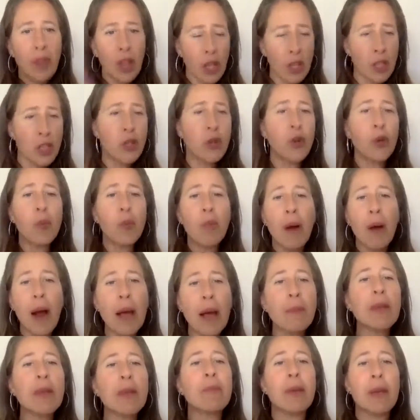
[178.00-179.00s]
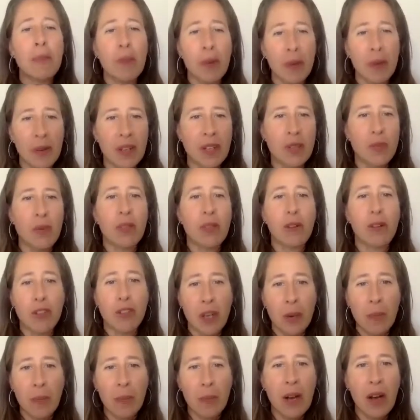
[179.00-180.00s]
So you're priming people because when they're
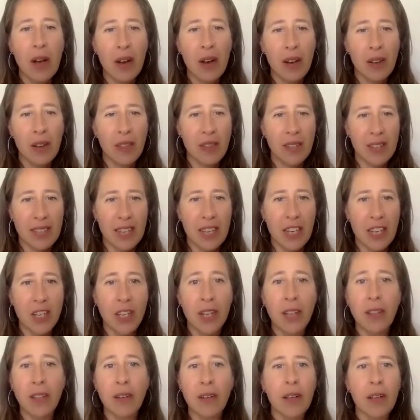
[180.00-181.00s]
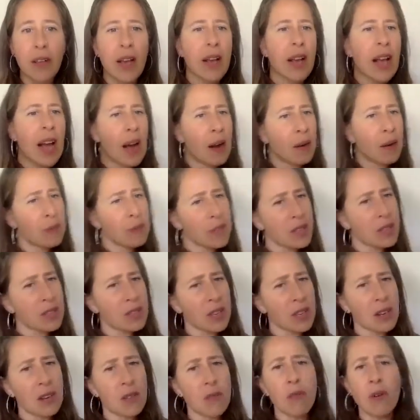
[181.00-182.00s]
jumping on the session, they're like, how is this
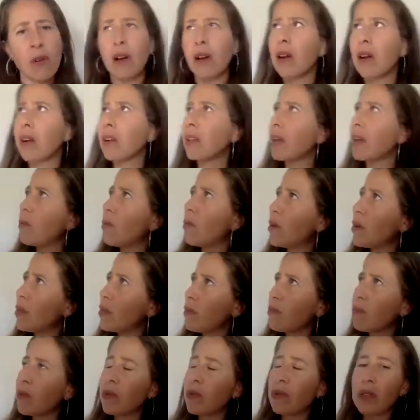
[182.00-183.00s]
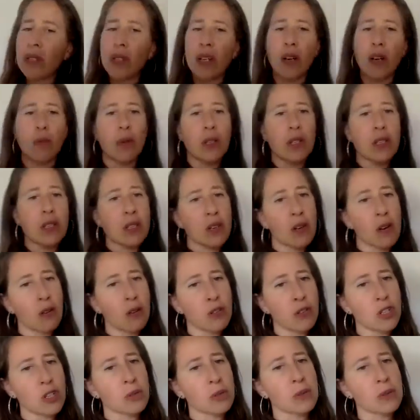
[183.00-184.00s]
going to work? Like, what are the rules here? What's the
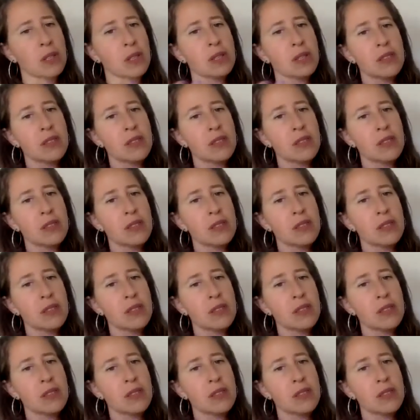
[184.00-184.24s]
culture? What's